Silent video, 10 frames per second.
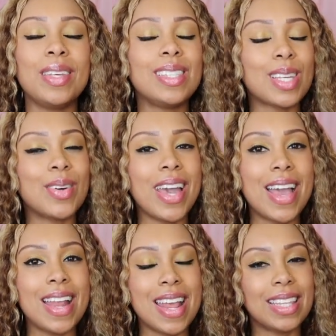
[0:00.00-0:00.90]
please go
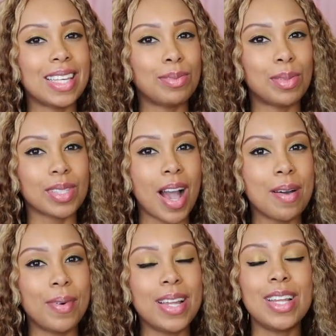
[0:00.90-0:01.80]
ahead and hit that
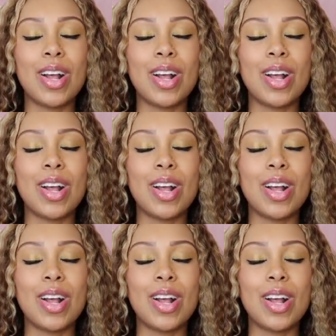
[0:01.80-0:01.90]
subscribe button,